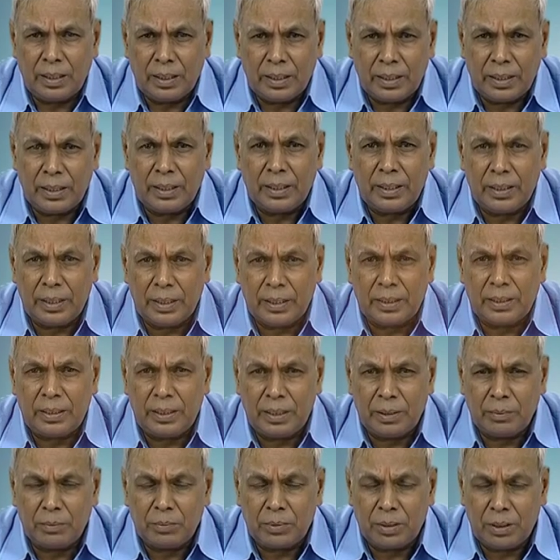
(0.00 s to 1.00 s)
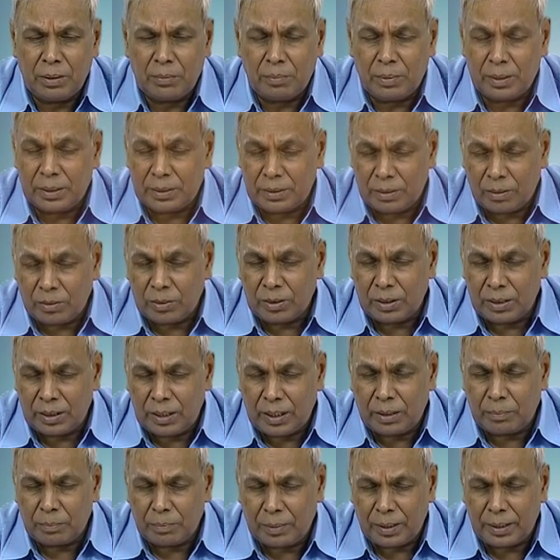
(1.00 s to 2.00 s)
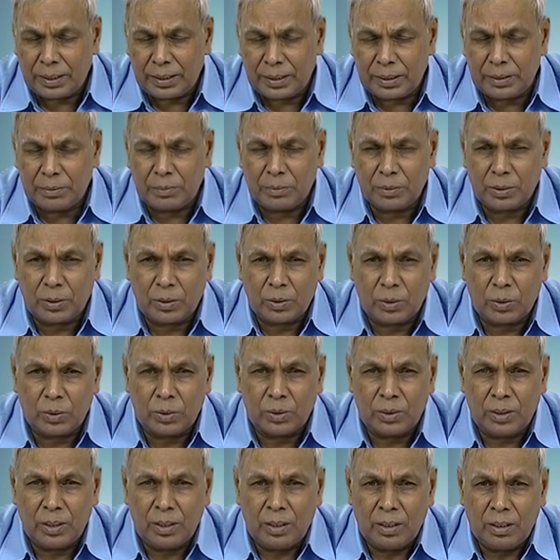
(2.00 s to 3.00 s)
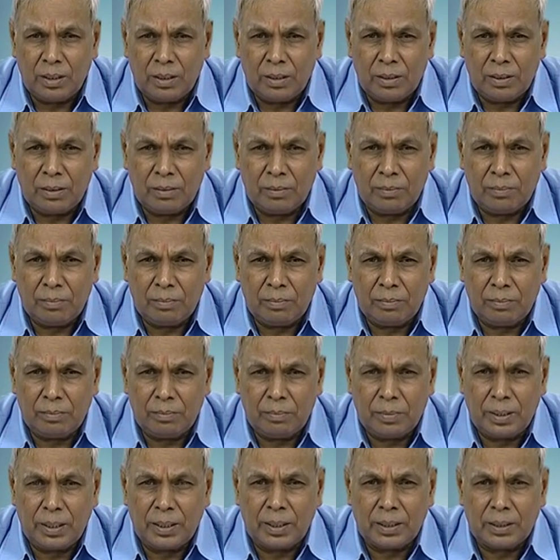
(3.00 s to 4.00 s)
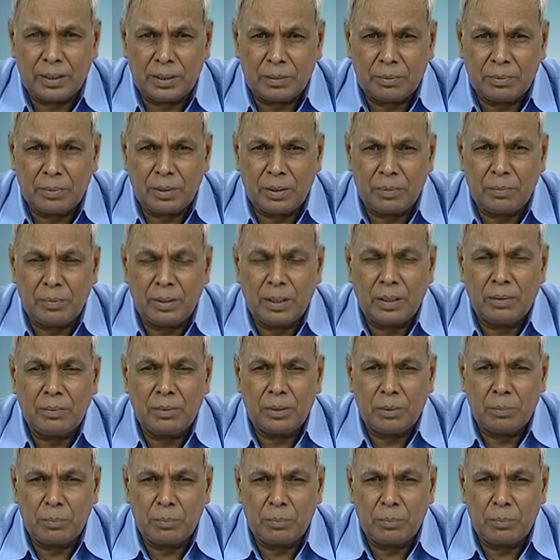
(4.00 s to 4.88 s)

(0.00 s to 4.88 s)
earlier DMT but now that, that plant has been closed um, because of coming of the